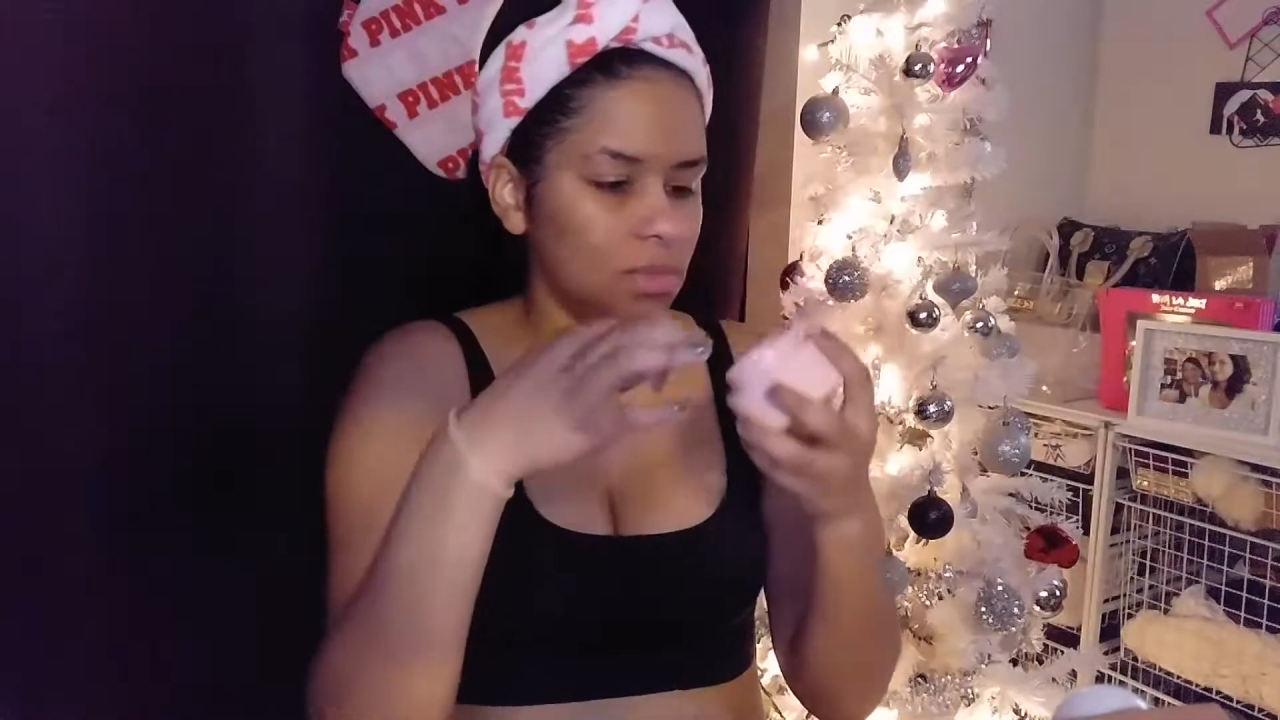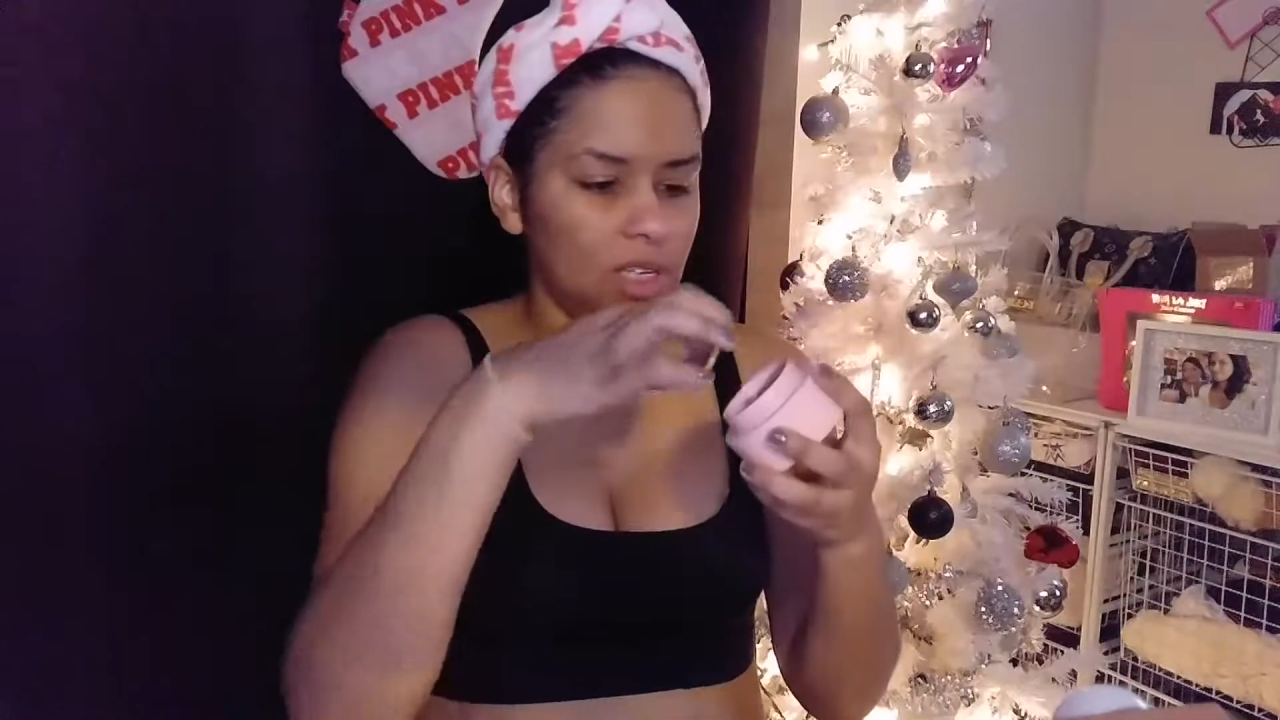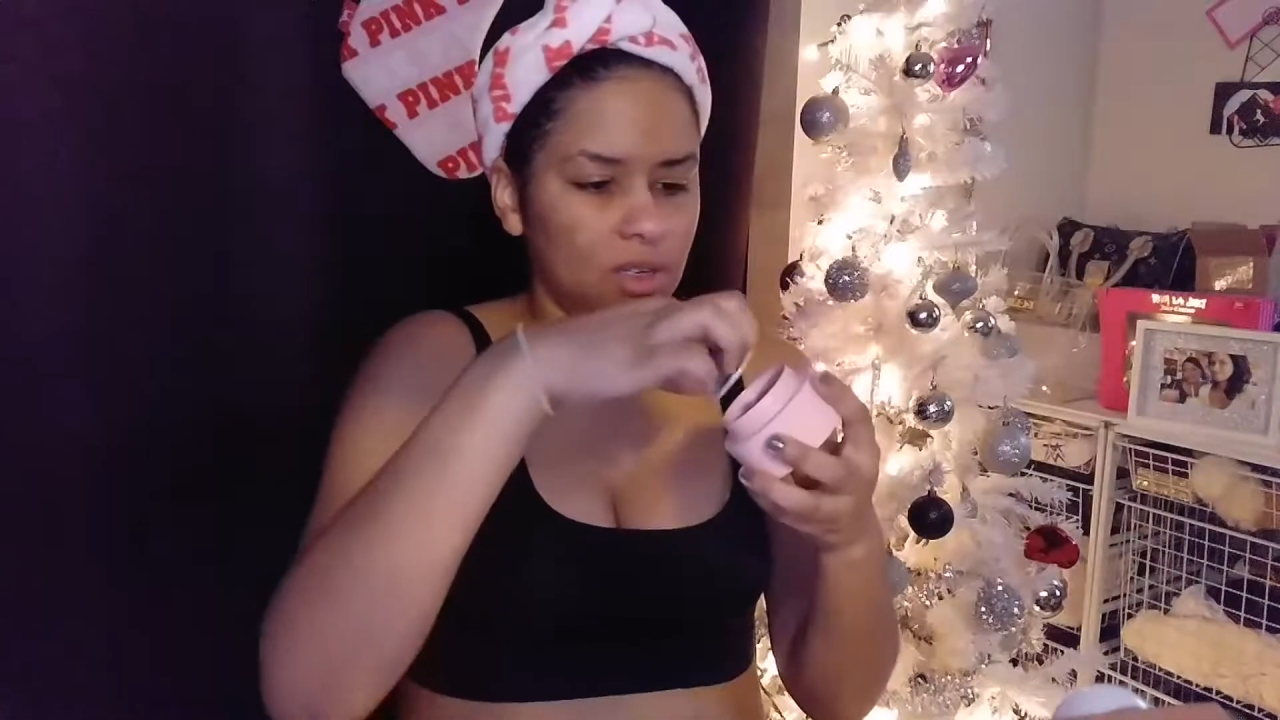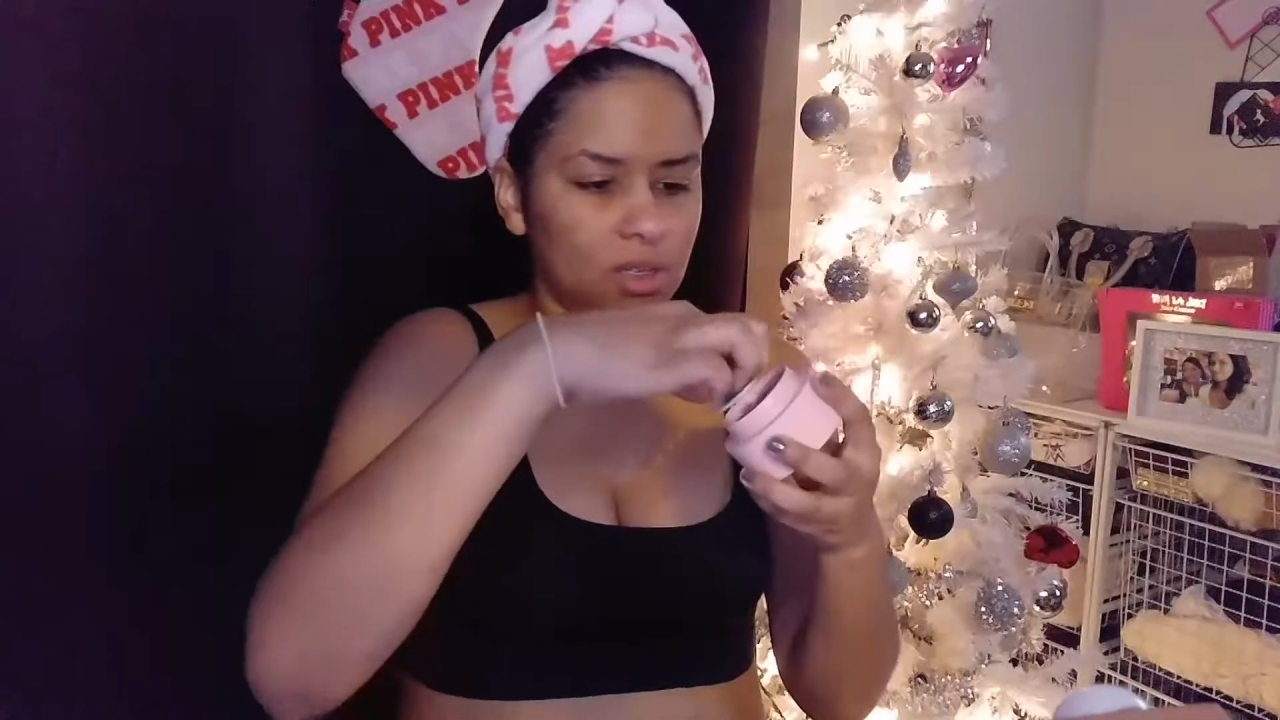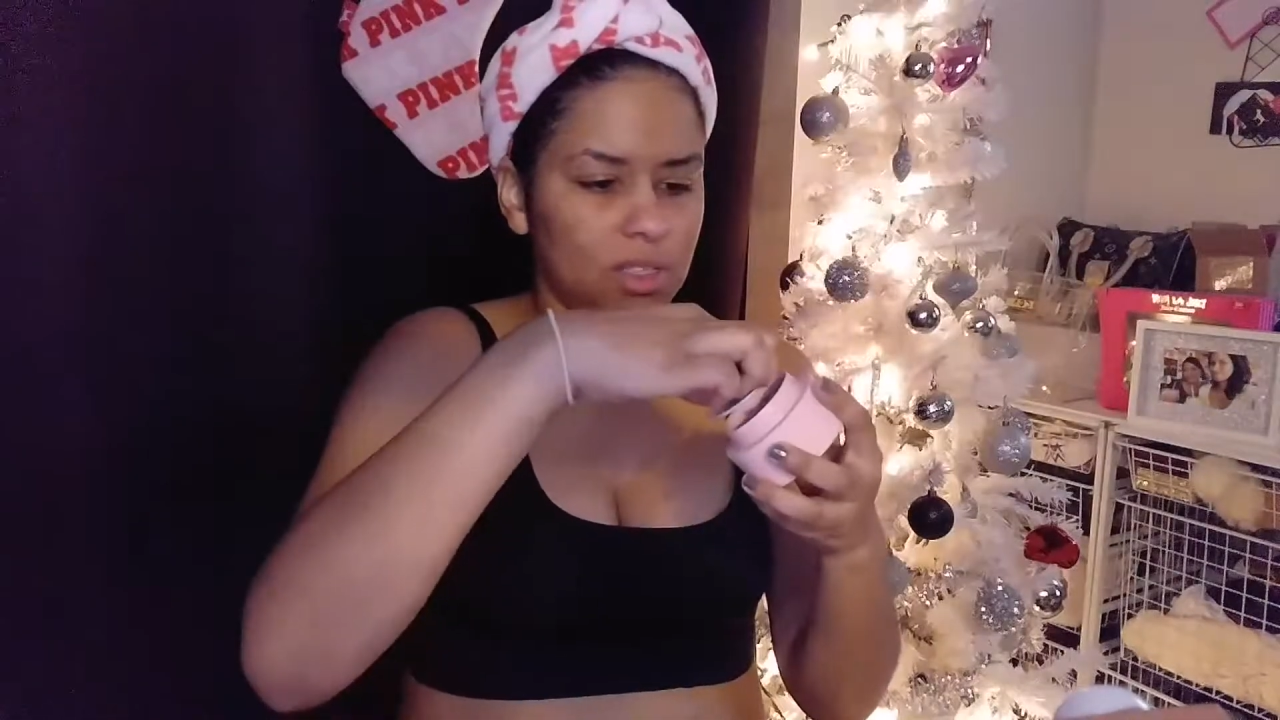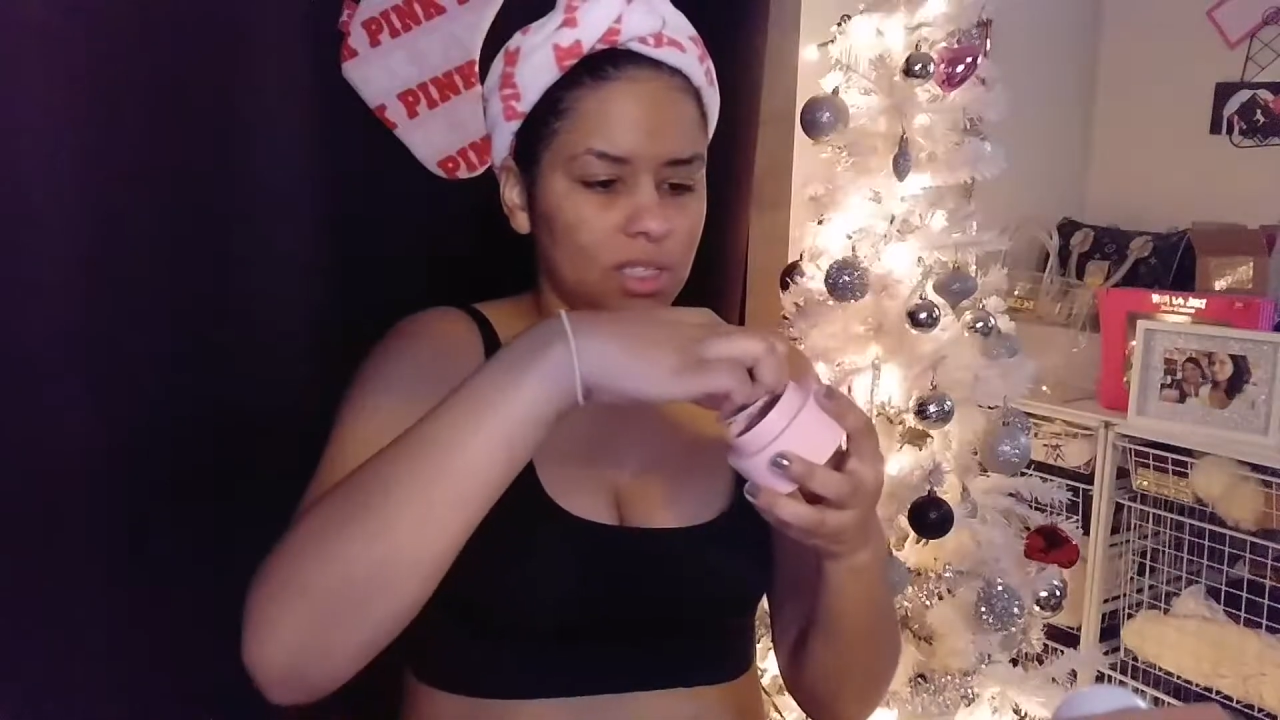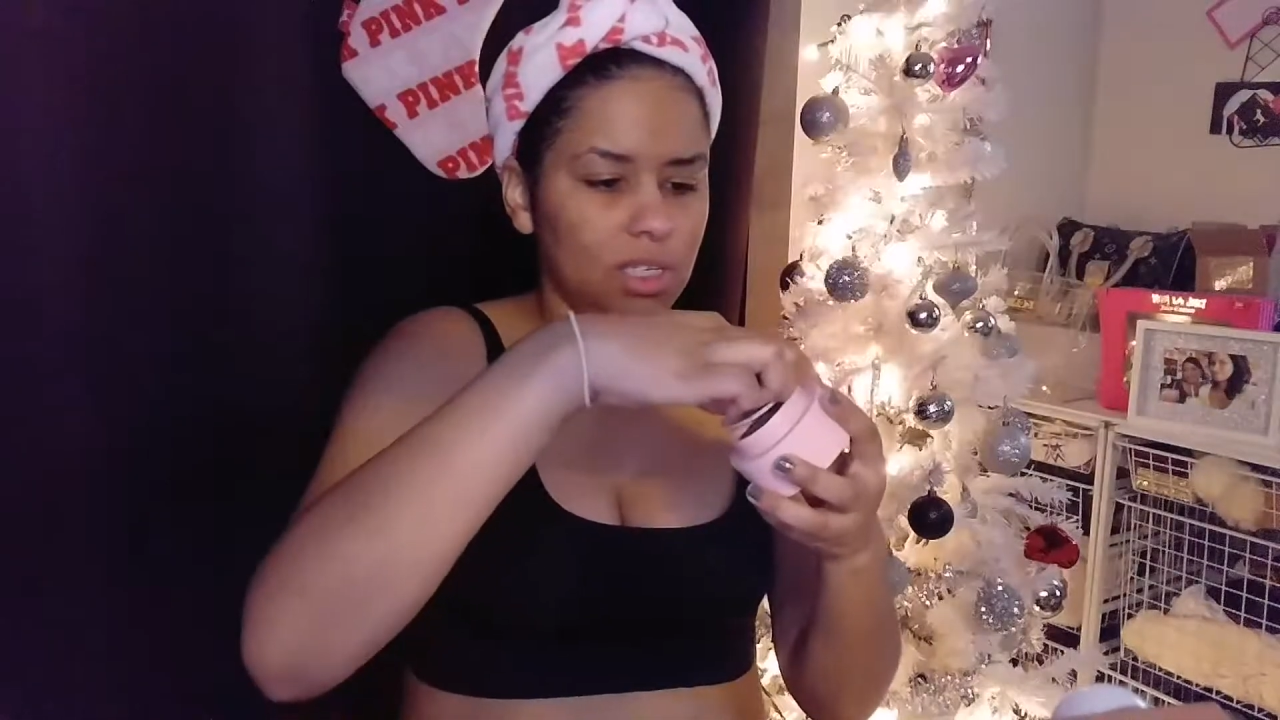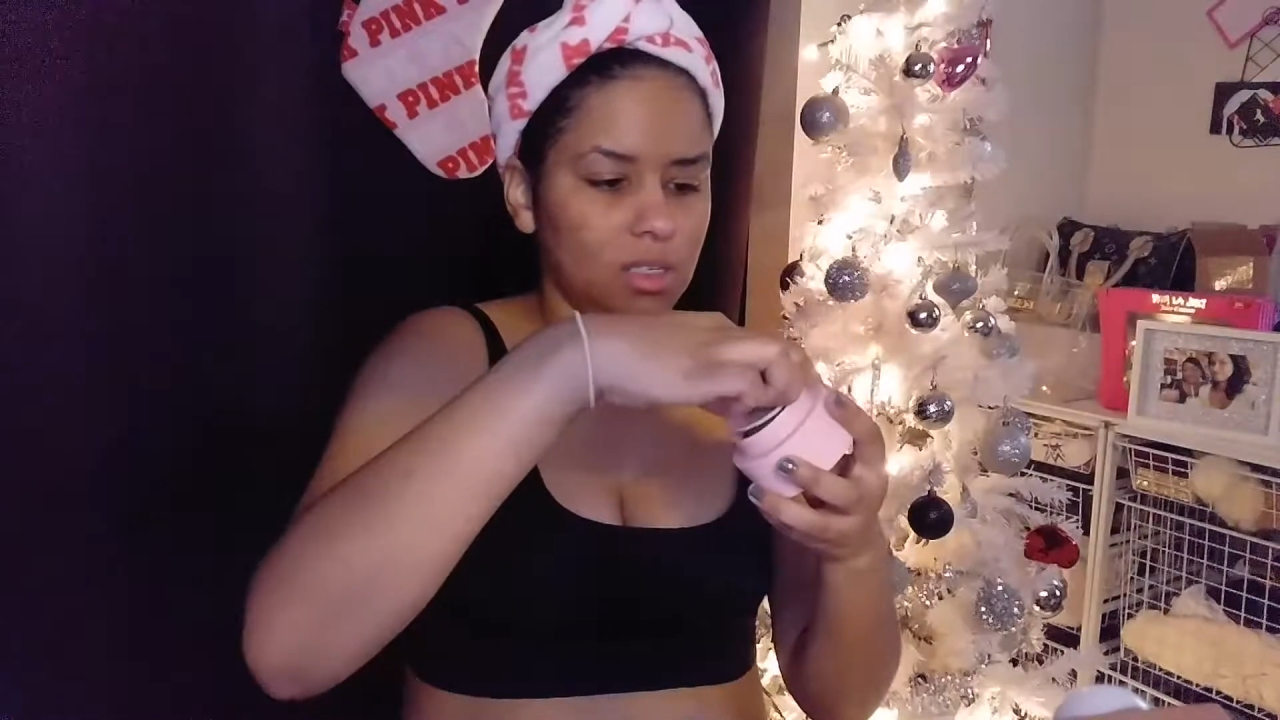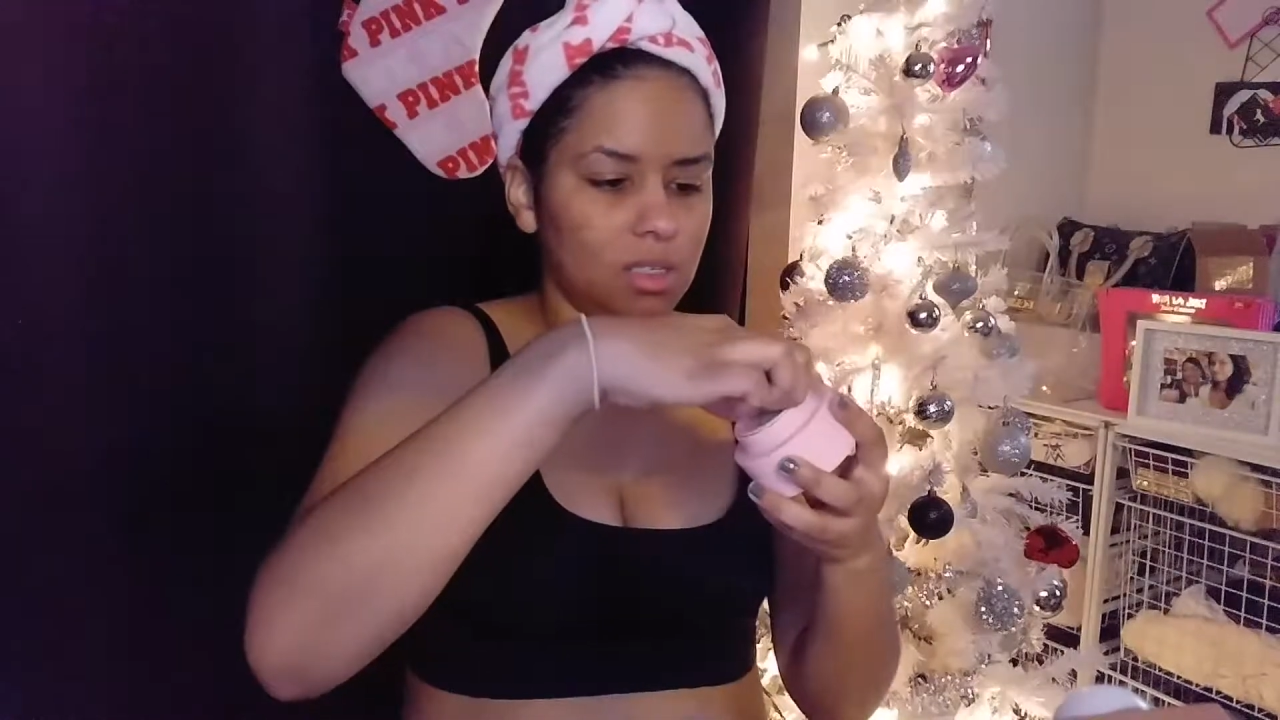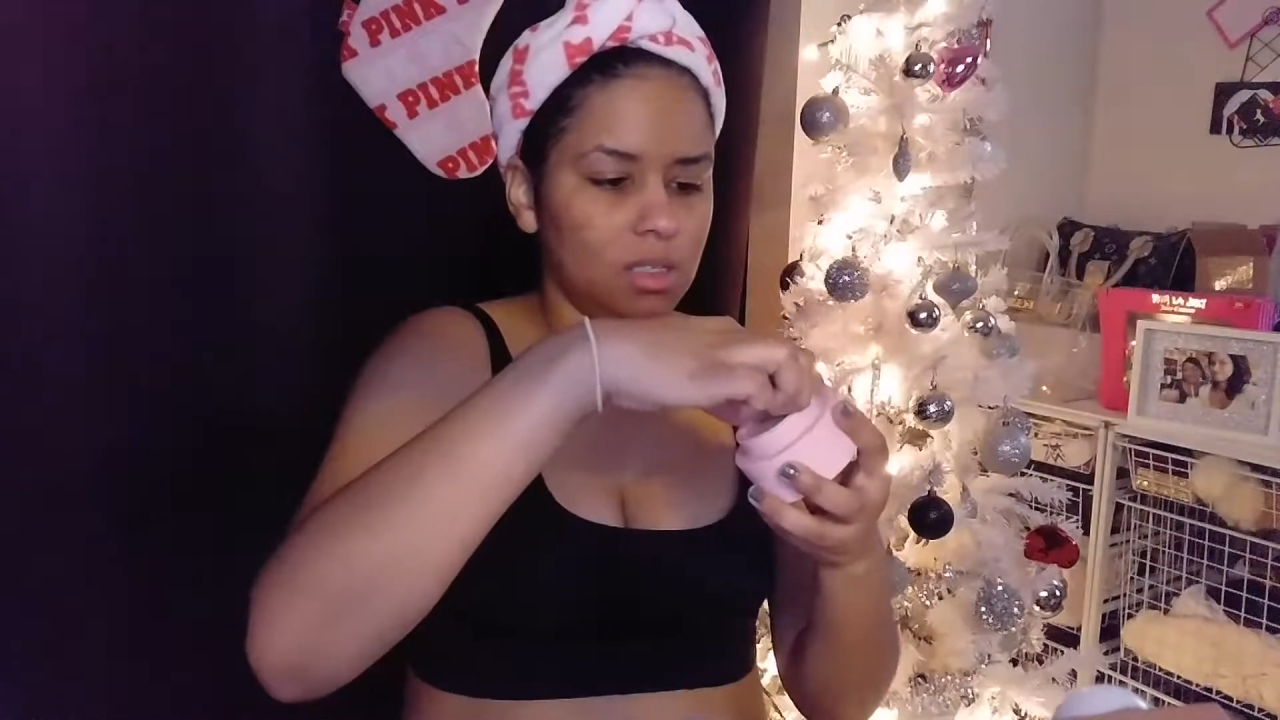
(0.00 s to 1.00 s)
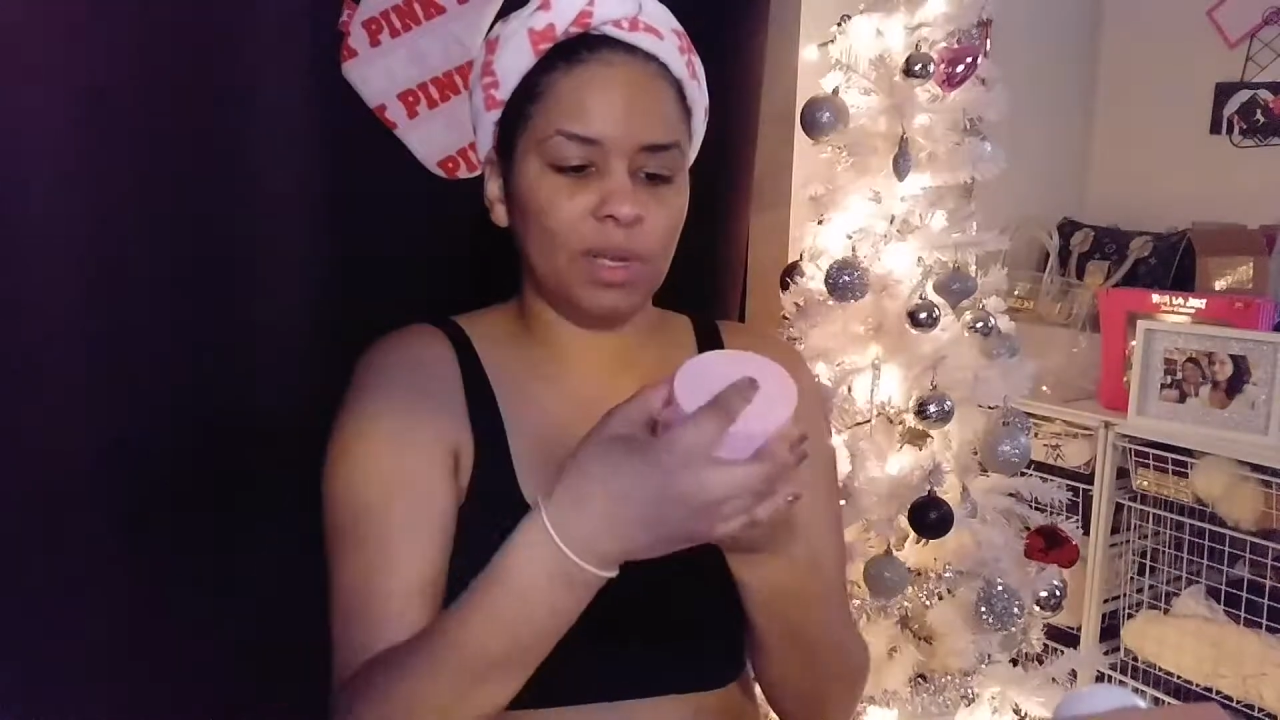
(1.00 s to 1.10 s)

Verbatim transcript: Ugh, stinks.